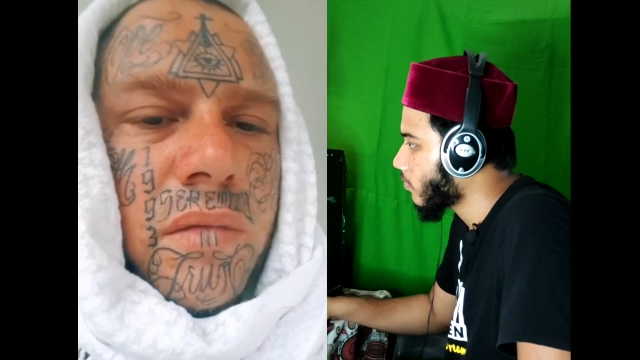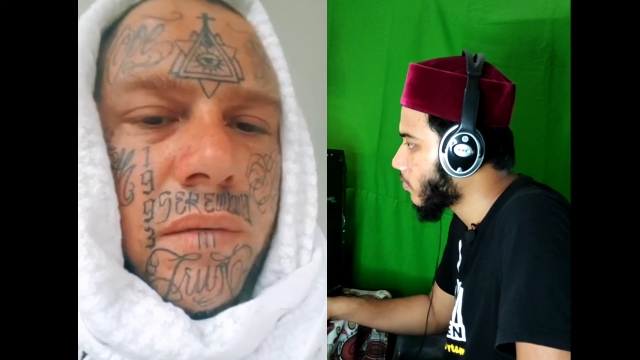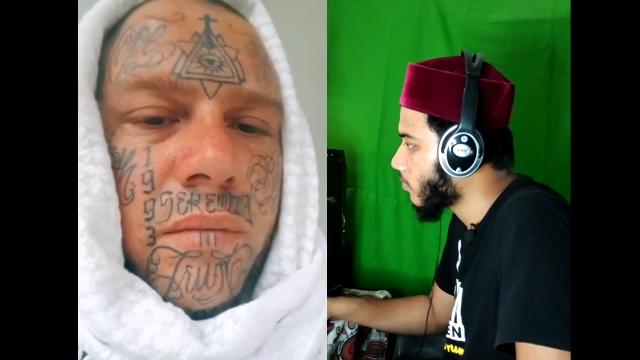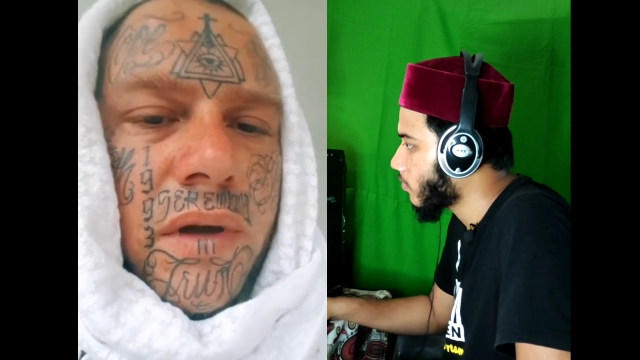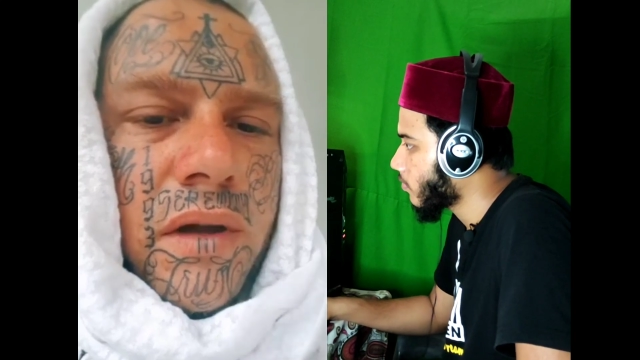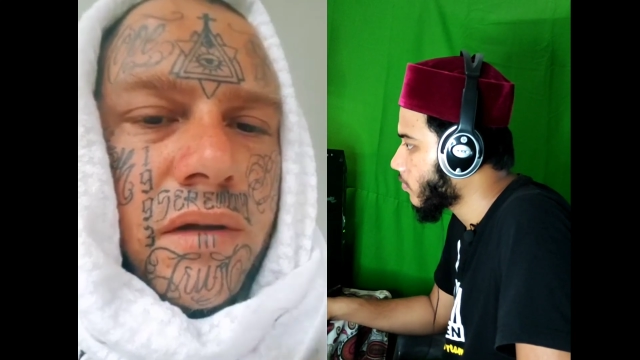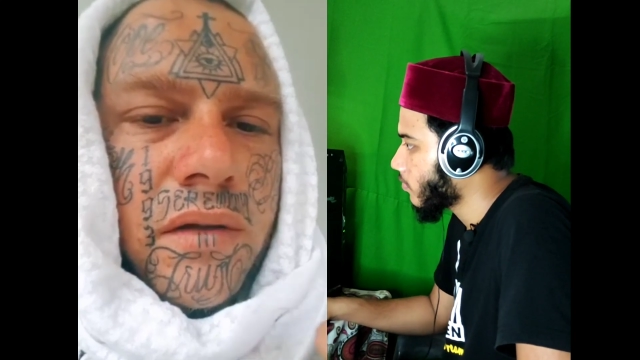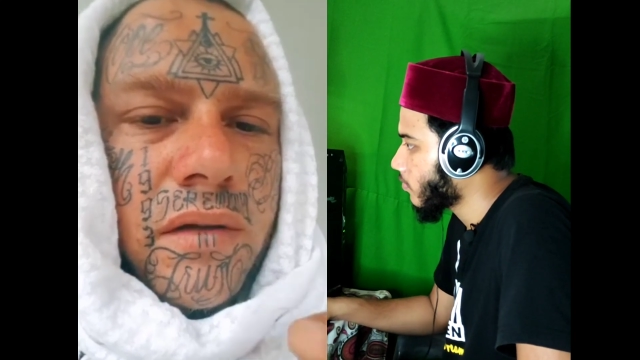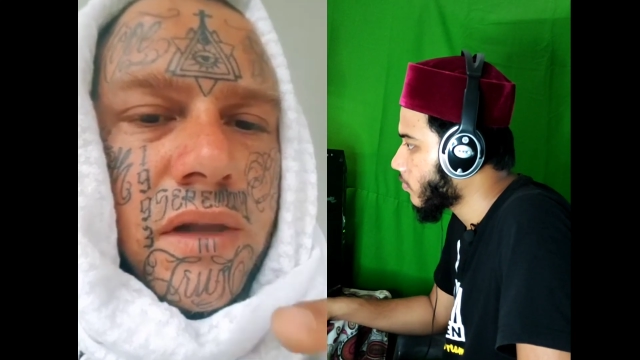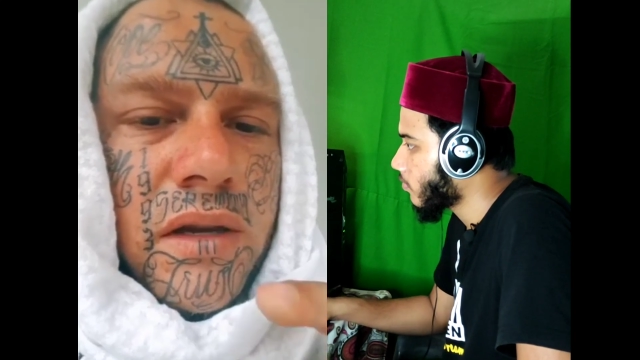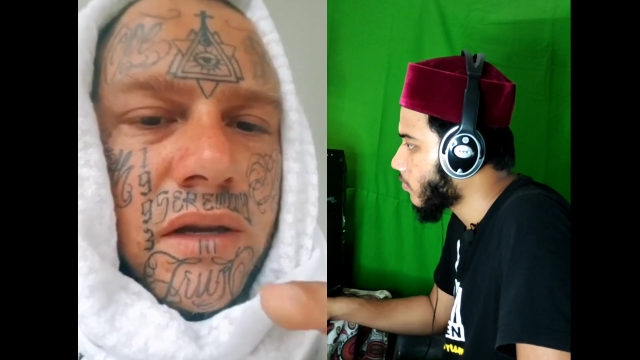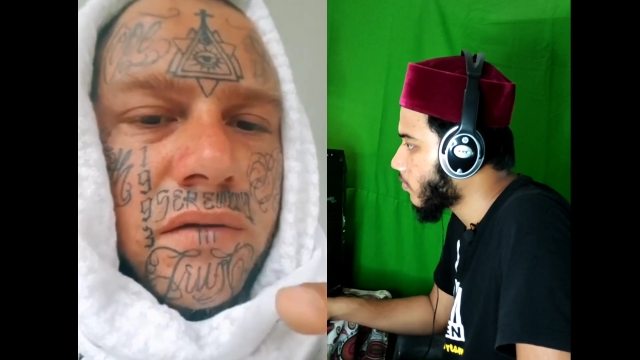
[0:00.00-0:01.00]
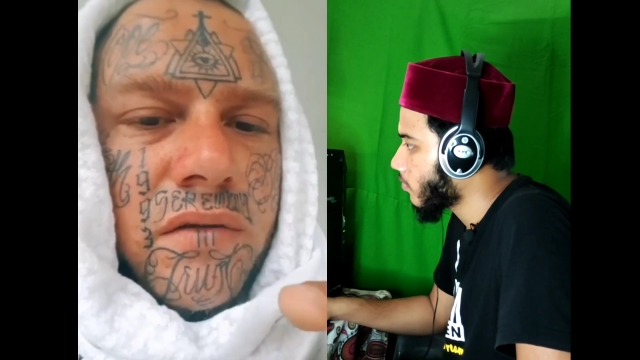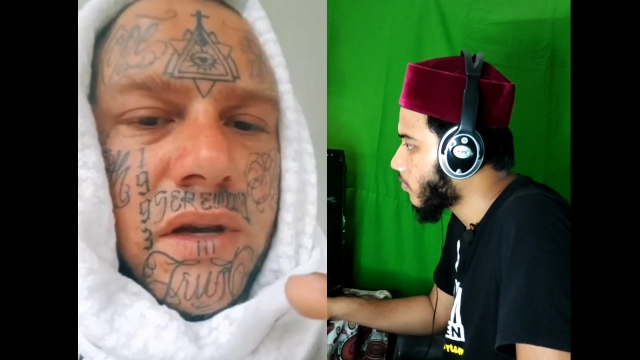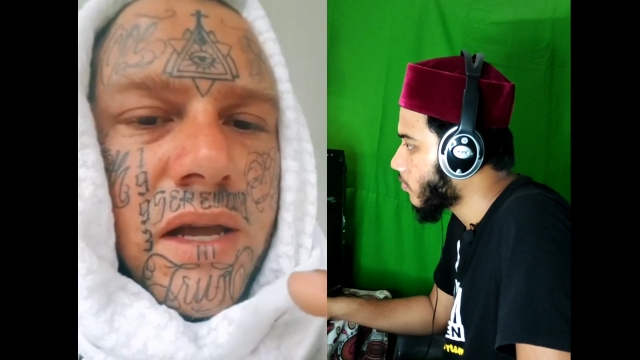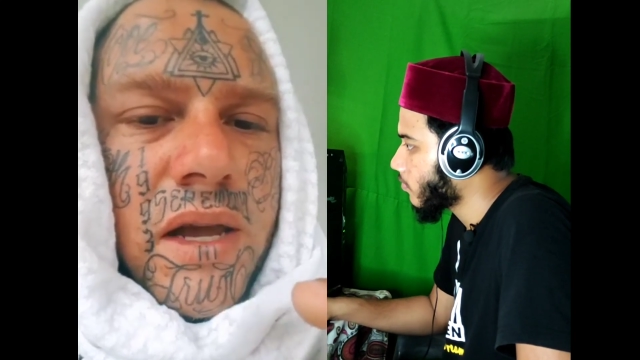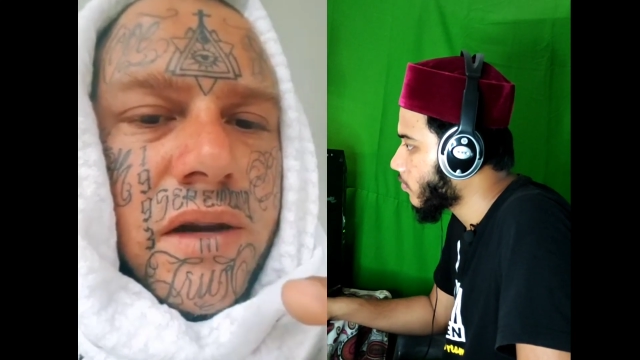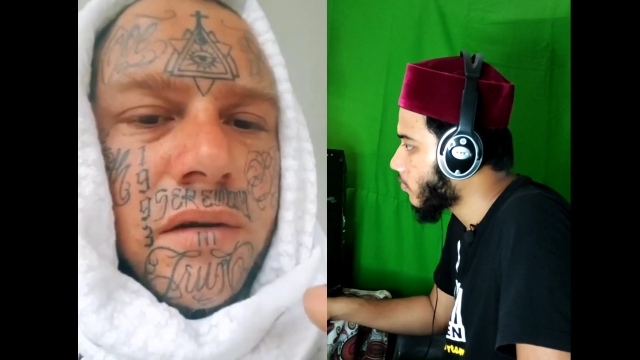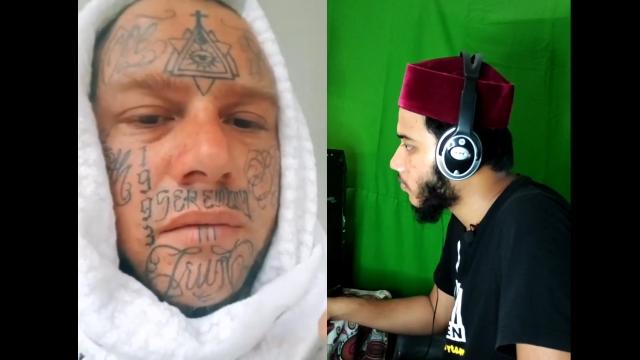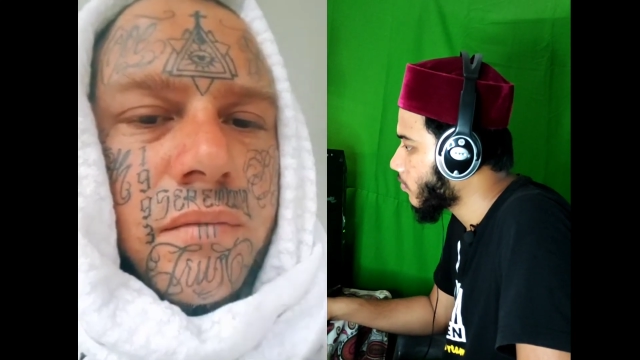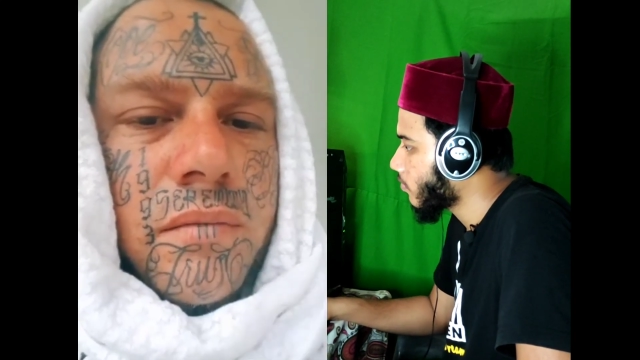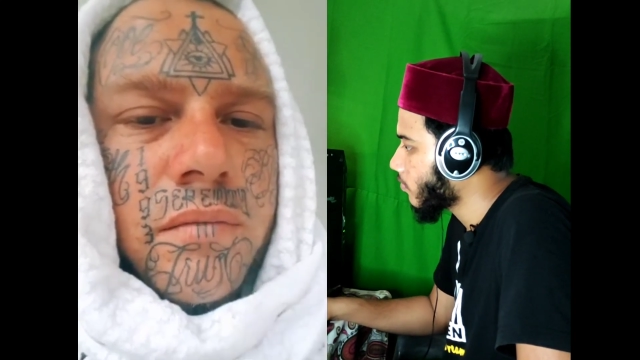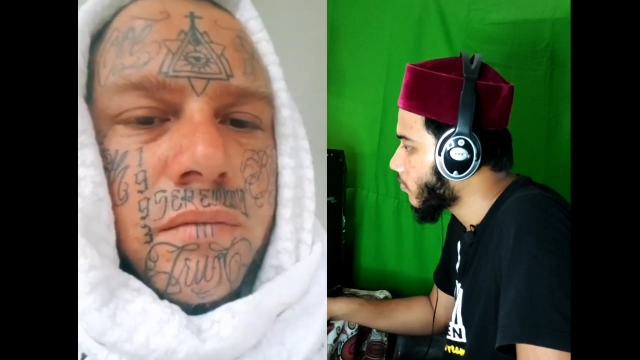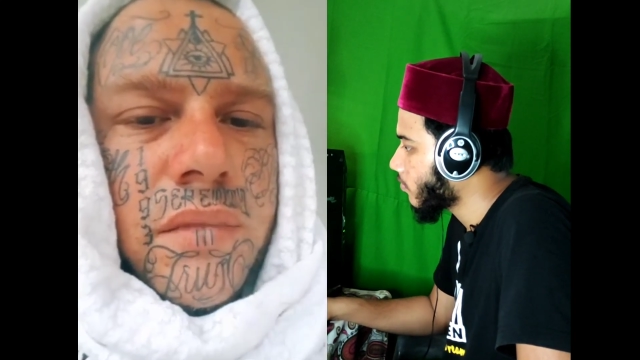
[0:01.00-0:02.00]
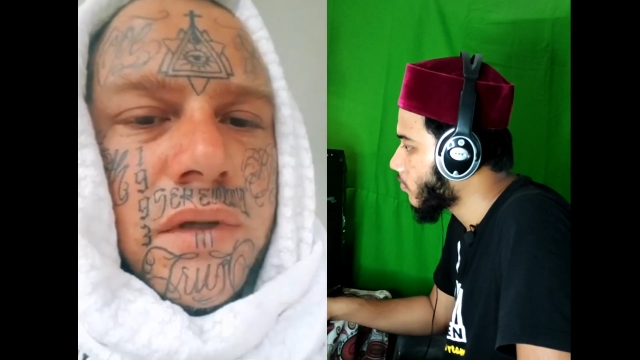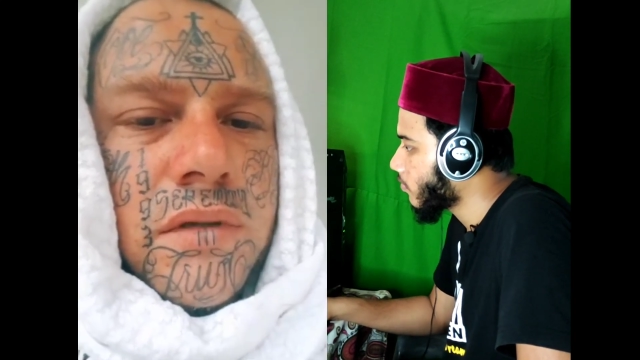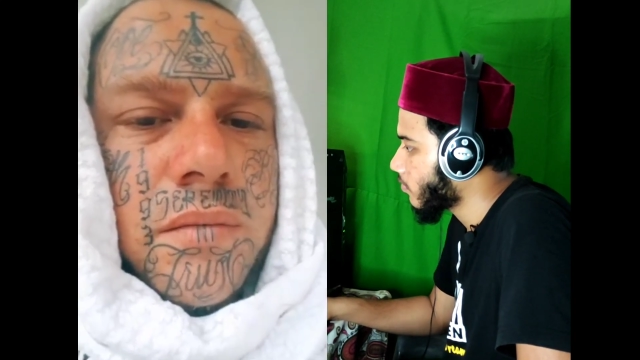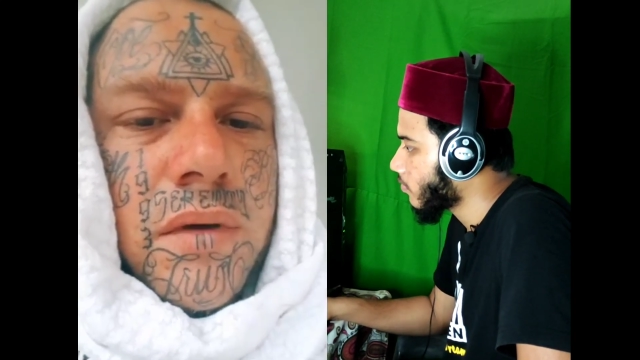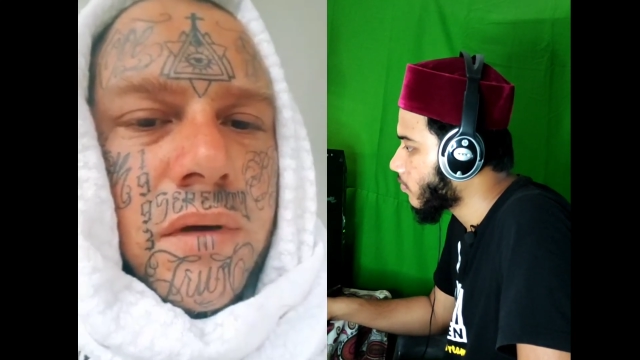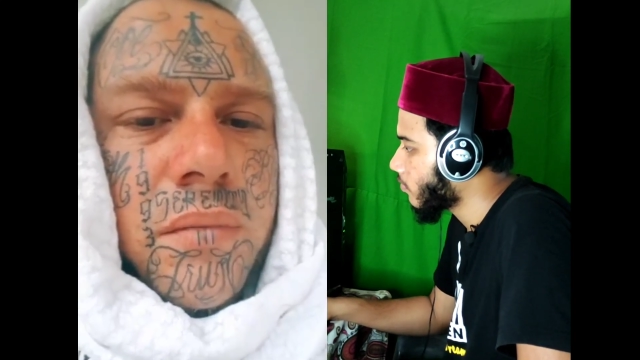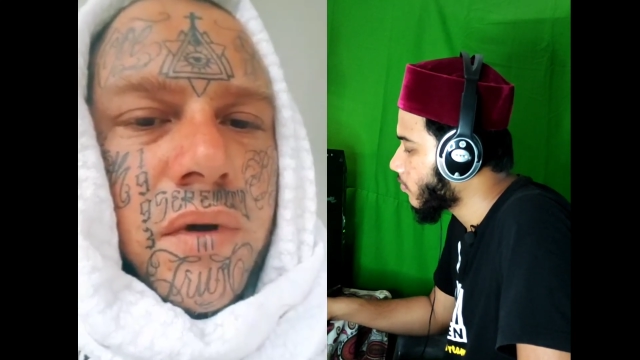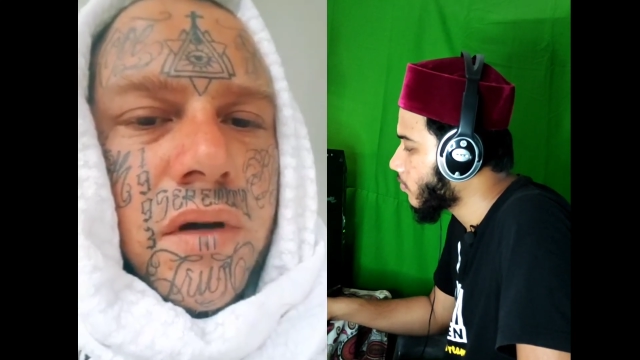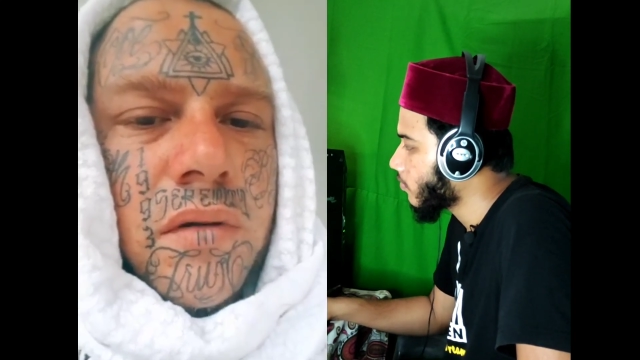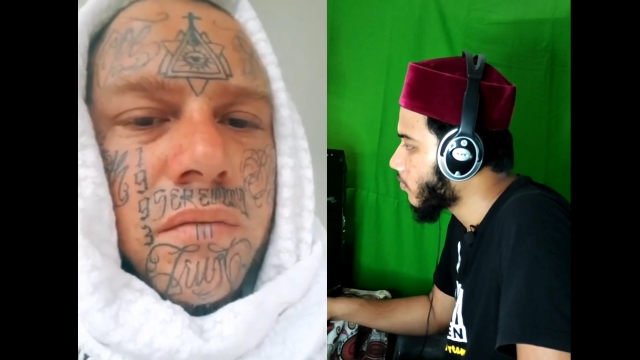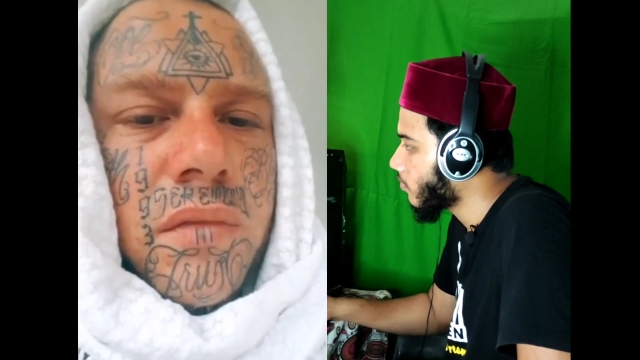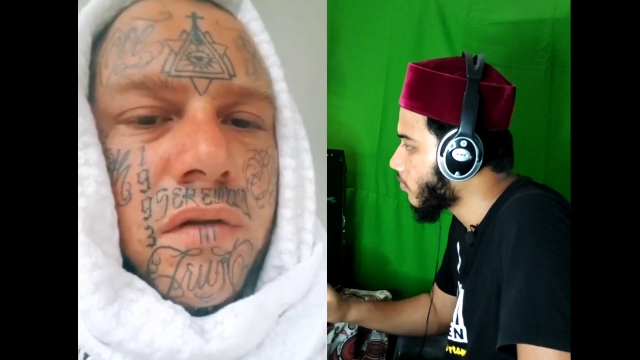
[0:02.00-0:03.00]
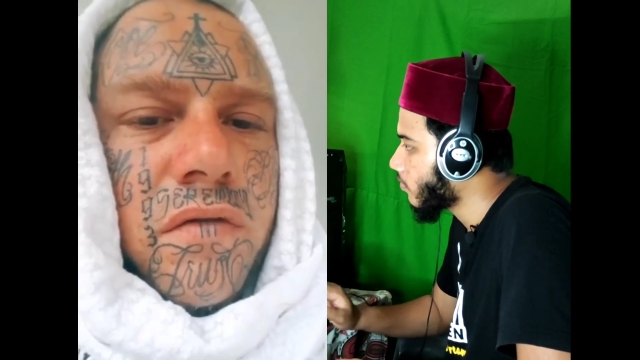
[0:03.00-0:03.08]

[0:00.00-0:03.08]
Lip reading: Remember that even Adam, peace be upon him,